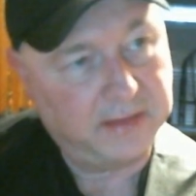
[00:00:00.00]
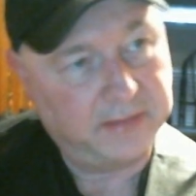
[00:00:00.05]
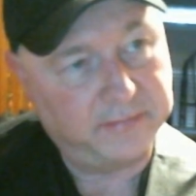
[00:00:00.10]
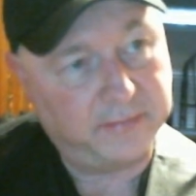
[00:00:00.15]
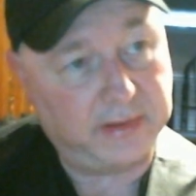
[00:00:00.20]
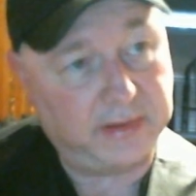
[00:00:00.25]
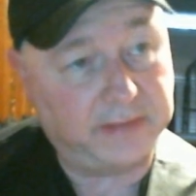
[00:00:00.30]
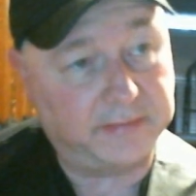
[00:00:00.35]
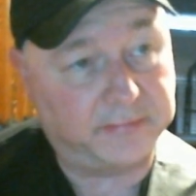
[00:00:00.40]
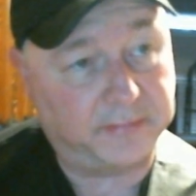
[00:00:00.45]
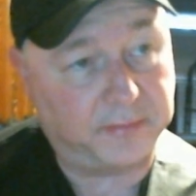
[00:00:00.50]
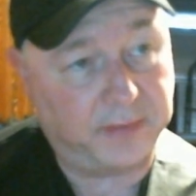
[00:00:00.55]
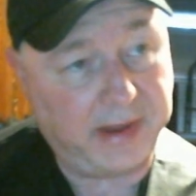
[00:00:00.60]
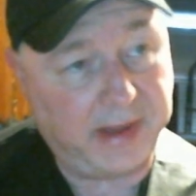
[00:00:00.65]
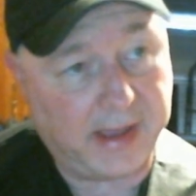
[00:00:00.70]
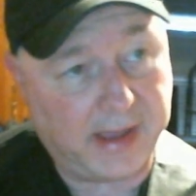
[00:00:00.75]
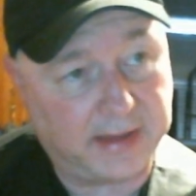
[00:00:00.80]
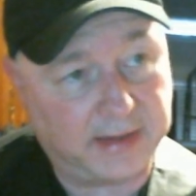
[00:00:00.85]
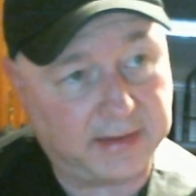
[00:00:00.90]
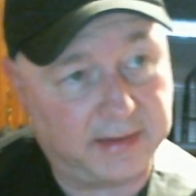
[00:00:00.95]
so he gets
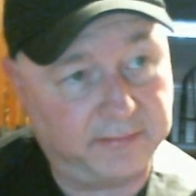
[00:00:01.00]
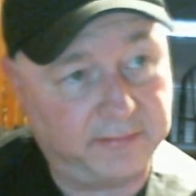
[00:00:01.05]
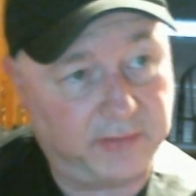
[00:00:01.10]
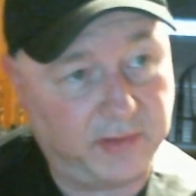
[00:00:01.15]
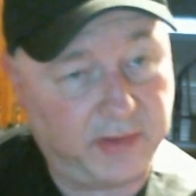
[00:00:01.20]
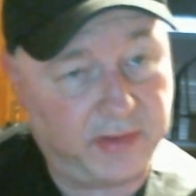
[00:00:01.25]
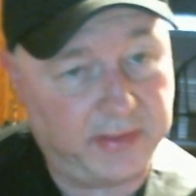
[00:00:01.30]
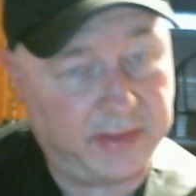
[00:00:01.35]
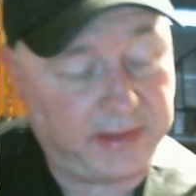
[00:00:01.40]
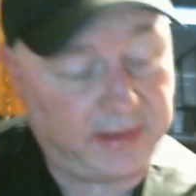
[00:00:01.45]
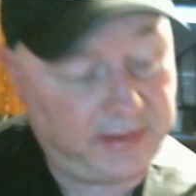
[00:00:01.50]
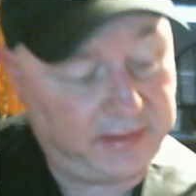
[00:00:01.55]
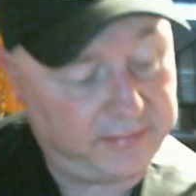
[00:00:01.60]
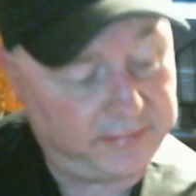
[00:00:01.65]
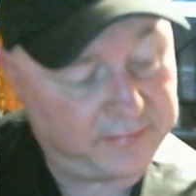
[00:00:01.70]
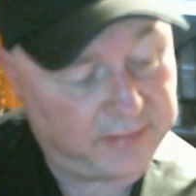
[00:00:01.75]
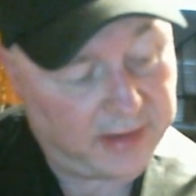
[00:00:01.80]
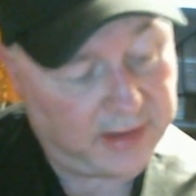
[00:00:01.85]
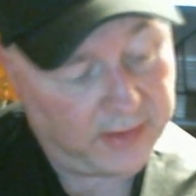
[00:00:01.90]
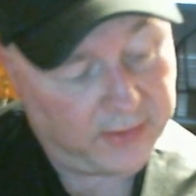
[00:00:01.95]
3 octaves on the E
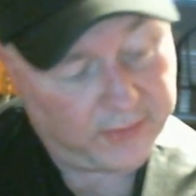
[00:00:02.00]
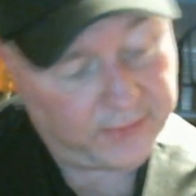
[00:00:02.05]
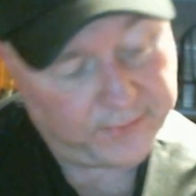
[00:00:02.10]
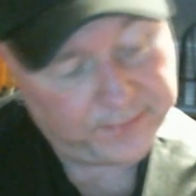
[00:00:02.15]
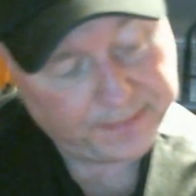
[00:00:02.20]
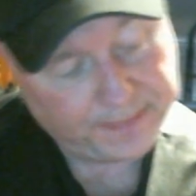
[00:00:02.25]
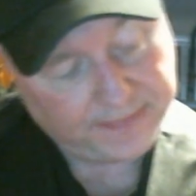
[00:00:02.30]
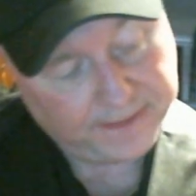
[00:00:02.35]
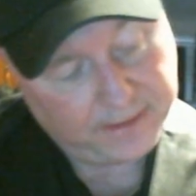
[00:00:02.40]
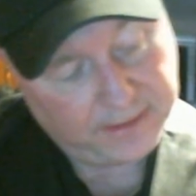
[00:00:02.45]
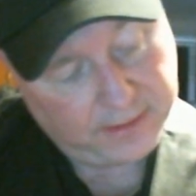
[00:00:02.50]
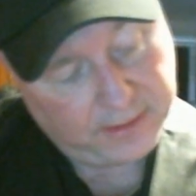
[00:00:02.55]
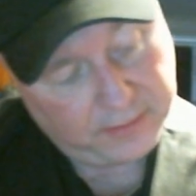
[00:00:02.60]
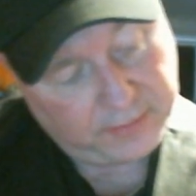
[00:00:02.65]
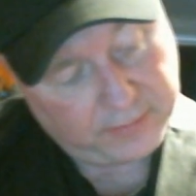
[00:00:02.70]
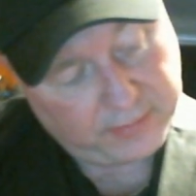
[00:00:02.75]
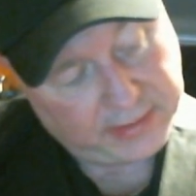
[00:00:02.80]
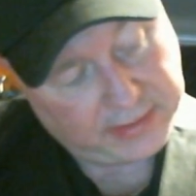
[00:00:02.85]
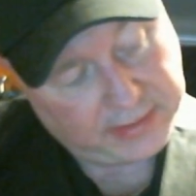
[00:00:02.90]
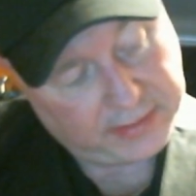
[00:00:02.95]
scale.
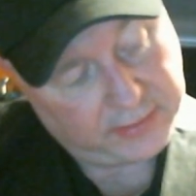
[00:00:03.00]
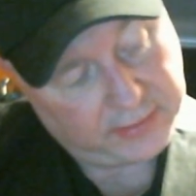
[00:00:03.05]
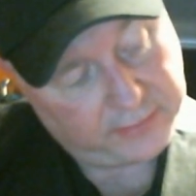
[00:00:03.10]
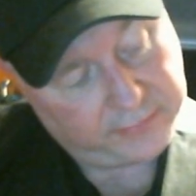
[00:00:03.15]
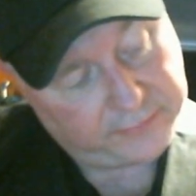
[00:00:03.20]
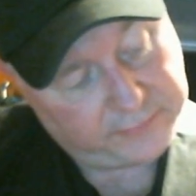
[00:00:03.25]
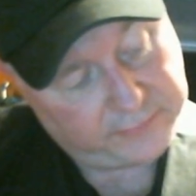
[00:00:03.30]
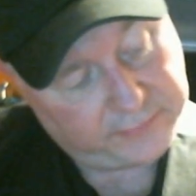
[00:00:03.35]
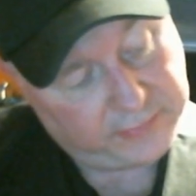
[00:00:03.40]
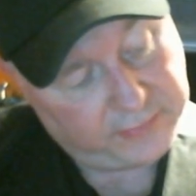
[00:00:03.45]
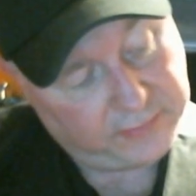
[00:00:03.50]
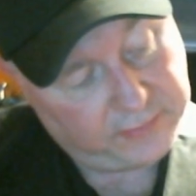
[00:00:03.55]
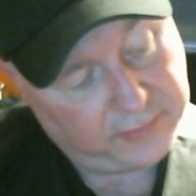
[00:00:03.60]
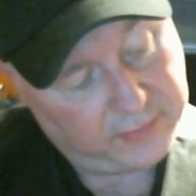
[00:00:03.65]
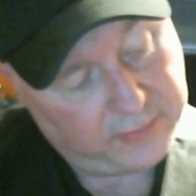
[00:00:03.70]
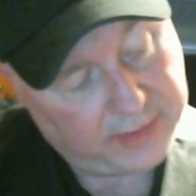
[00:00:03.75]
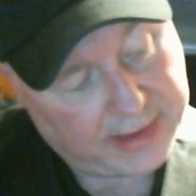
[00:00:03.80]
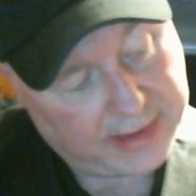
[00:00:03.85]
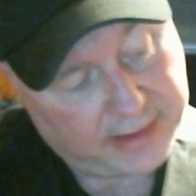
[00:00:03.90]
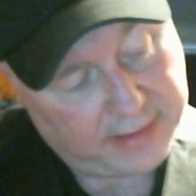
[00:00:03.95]
When he goes
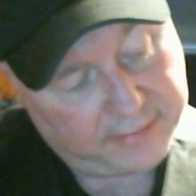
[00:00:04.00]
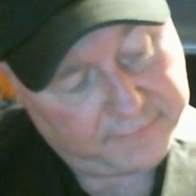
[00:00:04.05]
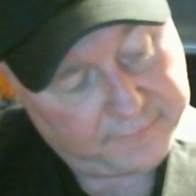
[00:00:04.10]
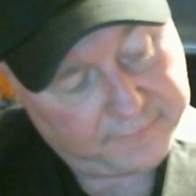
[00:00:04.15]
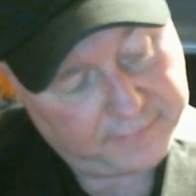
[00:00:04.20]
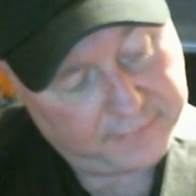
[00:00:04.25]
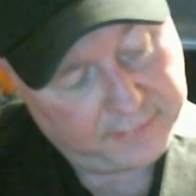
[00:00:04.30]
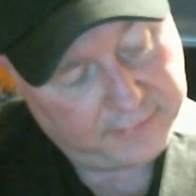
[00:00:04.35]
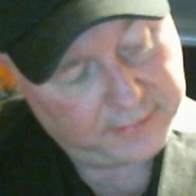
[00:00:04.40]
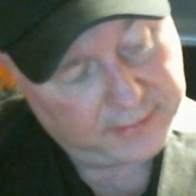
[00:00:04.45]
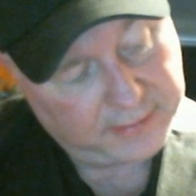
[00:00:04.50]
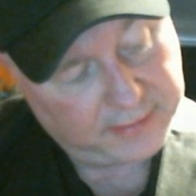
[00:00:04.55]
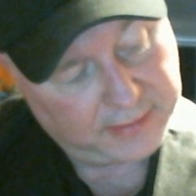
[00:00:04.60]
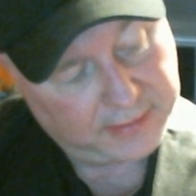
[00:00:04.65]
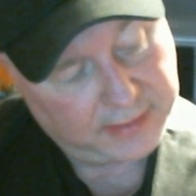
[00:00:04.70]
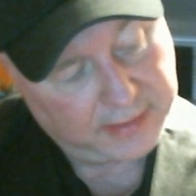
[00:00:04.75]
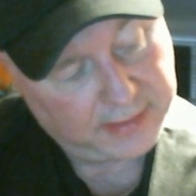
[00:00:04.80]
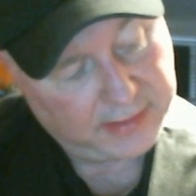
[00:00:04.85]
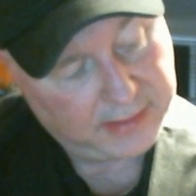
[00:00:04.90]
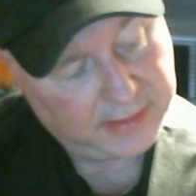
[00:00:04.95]
to F,
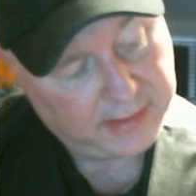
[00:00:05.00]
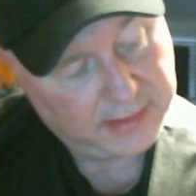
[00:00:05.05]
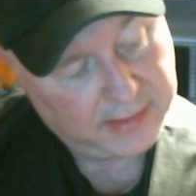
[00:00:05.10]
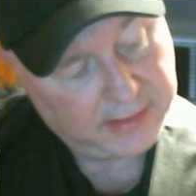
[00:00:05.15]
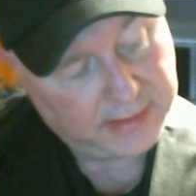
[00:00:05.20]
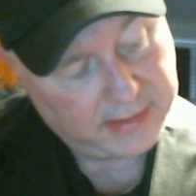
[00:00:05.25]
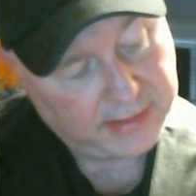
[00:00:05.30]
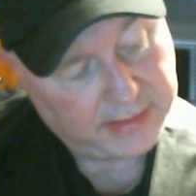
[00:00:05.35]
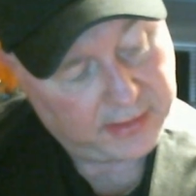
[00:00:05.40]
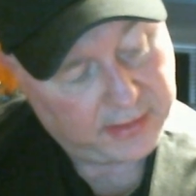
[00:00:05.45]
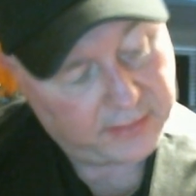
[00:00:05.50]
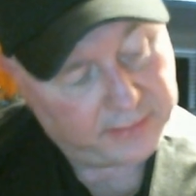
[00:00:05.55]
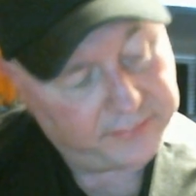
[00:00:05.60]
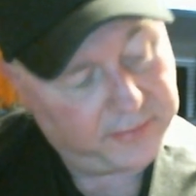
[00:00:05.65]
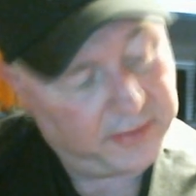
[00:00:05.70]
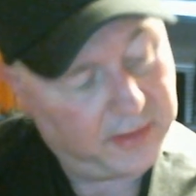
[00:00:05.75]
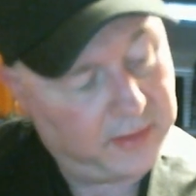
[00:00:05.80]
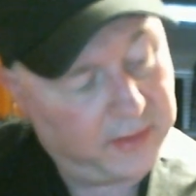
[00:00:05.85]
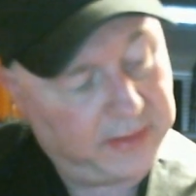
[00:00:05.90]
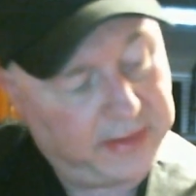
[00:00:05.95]
he
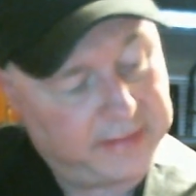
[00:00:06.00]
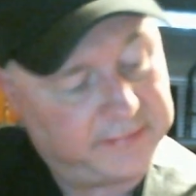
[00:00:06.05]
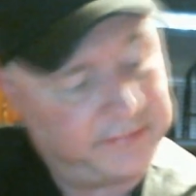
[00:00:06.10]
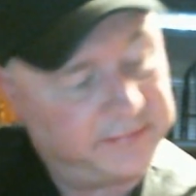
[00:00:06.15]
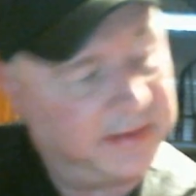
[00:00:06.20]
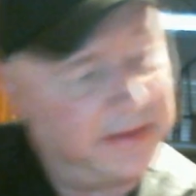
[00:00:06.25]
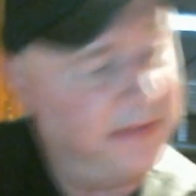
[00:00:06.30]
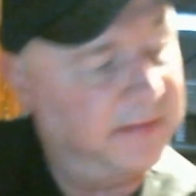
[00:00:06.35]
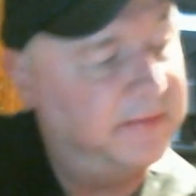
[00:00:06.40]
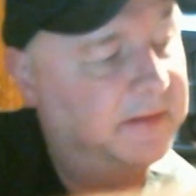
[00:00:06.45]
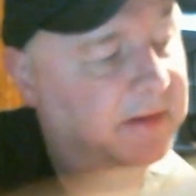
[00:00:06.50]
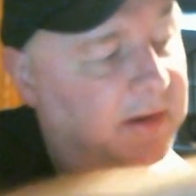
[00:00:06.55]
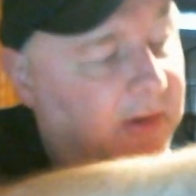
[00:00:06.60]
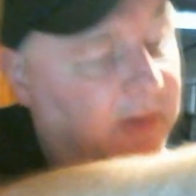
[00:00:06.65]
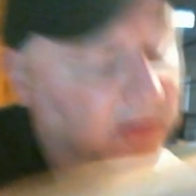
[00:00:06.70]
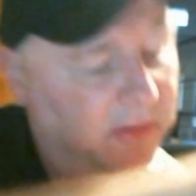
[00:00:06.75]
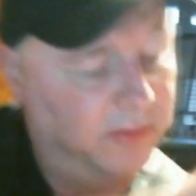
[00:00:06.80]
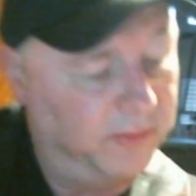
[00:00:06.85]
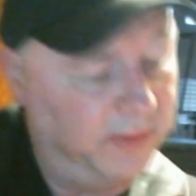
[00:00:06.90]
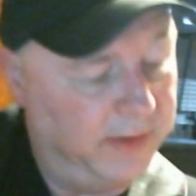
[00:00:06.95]
also extends it
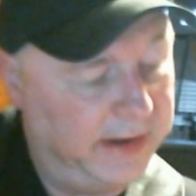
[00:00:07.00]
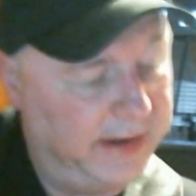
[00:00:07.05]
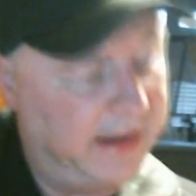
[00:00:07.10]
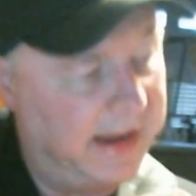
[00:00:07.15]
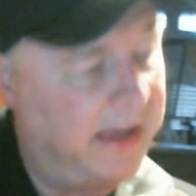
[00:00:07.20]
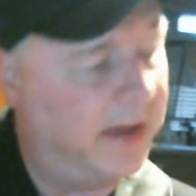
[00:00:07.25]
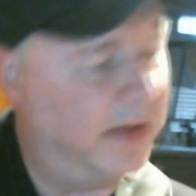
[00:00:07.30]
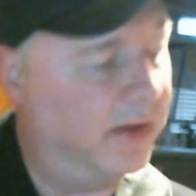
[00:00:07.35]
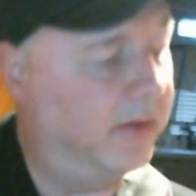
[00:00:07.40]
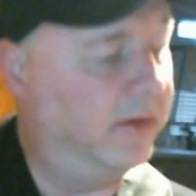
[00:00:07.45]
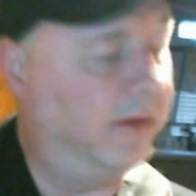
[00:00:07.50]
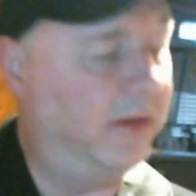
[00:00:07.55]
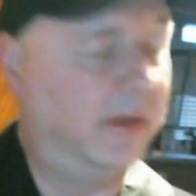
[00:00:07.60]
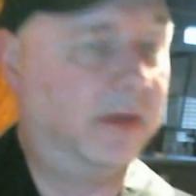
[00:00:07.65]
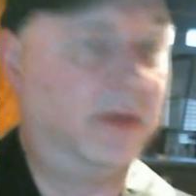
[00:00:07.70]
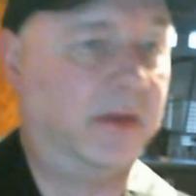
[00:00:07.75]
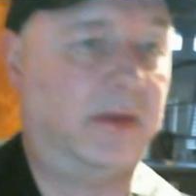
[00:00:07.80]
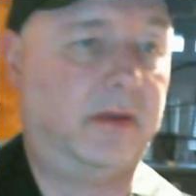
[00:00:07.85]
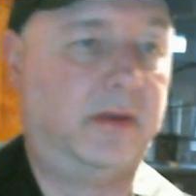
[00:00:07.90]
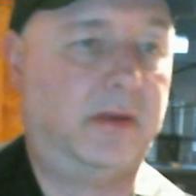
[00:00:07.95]
all the way down
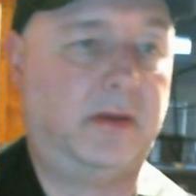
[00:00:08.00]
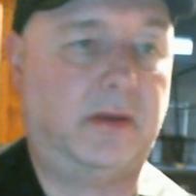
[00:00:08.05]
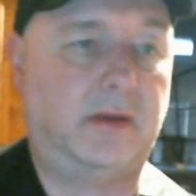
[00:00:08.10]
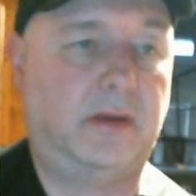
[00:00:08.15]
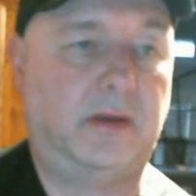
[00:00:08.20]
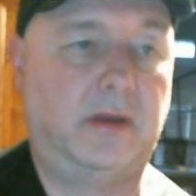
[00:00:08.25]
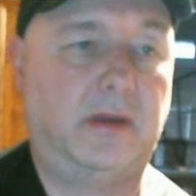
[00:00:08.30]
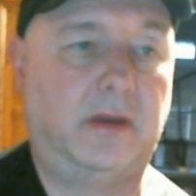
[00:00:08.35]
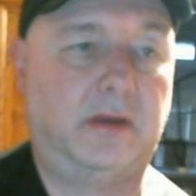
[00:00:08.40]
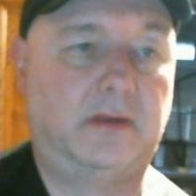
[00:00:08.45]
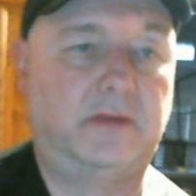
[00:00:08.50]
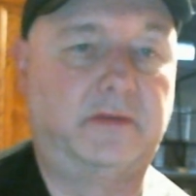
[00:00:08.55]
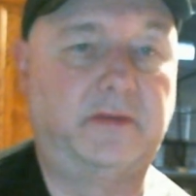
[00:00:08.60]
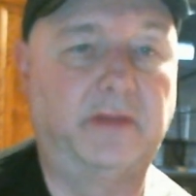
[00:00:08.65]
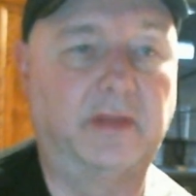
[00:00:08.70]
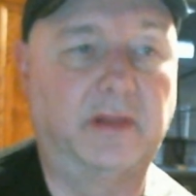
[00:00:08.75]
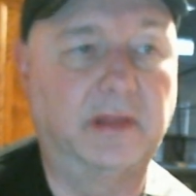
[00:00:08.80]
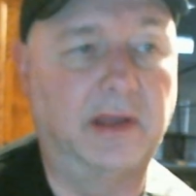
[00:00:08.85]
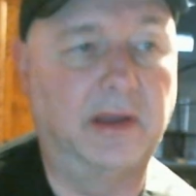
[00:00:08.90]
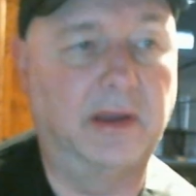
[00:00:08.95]
to
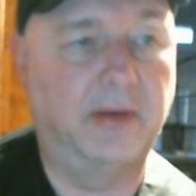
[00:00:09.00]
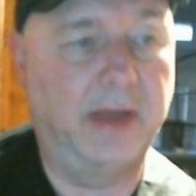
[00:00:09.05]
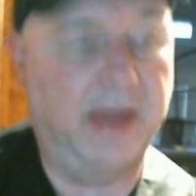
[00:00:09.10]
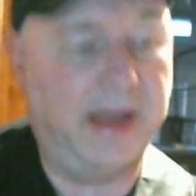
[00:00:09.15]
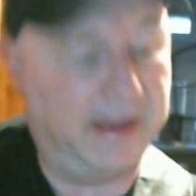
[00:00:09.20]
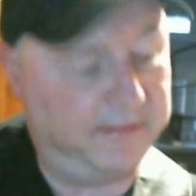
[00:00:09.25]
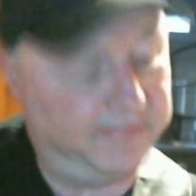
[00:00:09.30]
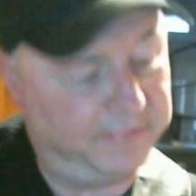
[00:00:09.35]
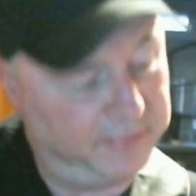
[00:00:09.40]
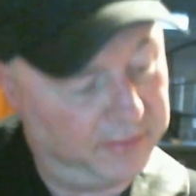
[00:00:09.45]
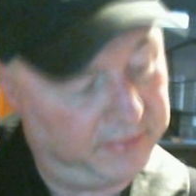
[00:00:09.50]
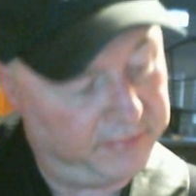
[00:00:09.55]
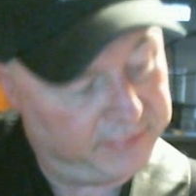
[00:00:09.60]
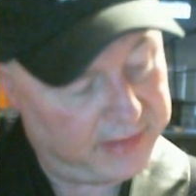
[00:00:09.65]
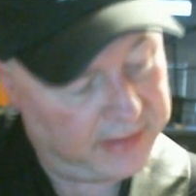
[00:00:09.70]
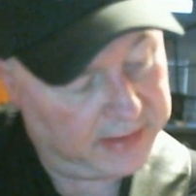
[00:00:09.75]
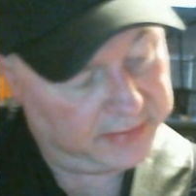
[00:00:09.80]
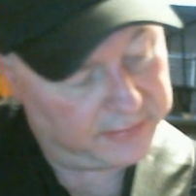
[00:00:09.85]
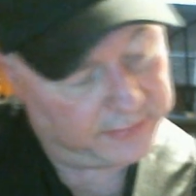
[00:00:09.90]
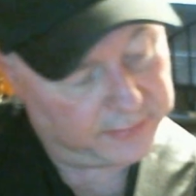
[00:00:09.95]
the low F, so he's
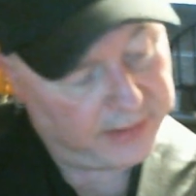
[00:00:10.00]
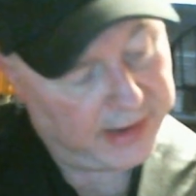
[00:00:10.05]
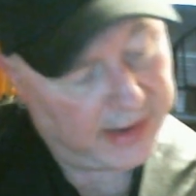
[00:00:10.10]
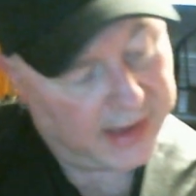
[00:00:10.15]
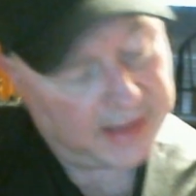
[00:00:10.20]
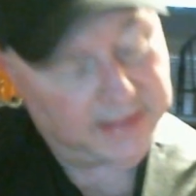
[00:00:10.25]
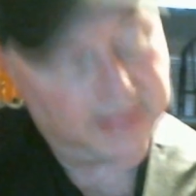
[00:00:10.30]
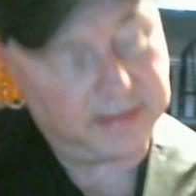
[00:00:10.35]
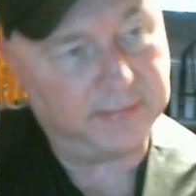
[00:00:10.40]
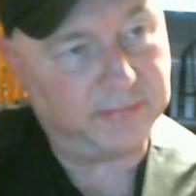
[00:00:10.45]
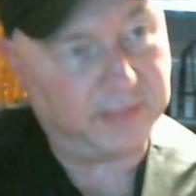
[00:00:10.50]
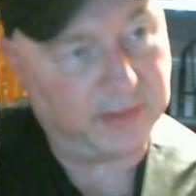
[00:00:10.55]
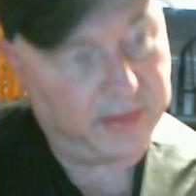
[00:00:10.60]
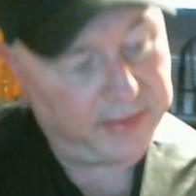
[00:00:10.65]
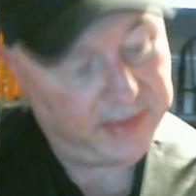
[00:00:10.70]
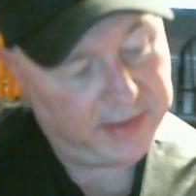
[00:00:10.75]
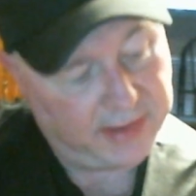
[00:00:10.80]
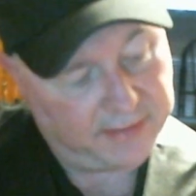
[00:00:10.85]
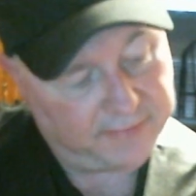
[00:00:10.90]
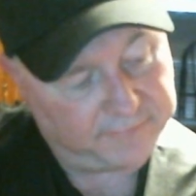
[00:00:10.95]
getting 3 octaves
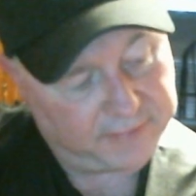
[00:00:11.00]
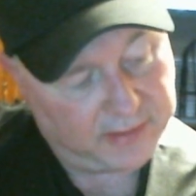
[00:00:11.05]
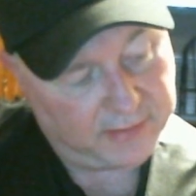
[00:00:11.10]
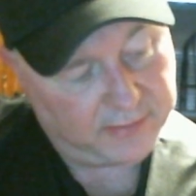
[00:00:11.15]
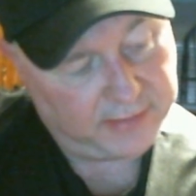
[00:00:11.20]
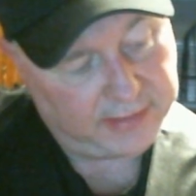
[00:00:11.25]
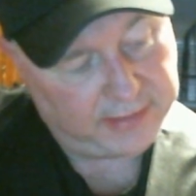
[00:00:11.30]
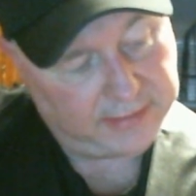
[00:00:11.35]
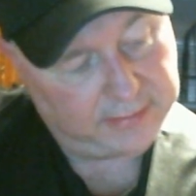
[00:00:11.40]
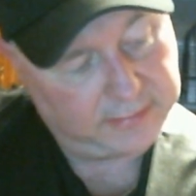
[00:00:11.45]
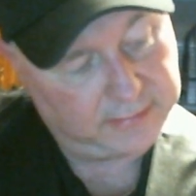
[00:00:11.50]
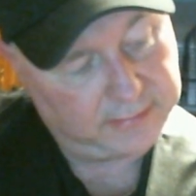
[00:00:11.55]
on the F going.